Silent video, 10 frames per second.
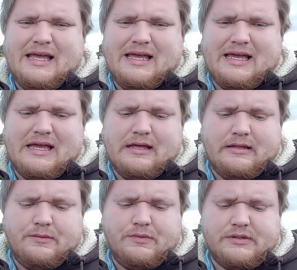and
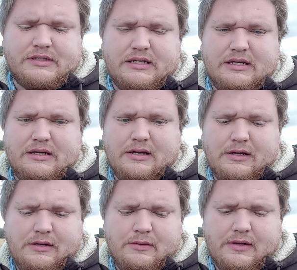then we'll see
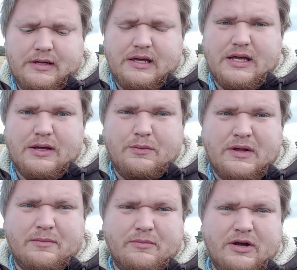when
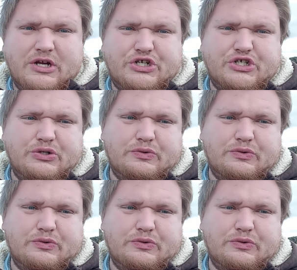I'm ready to shoot.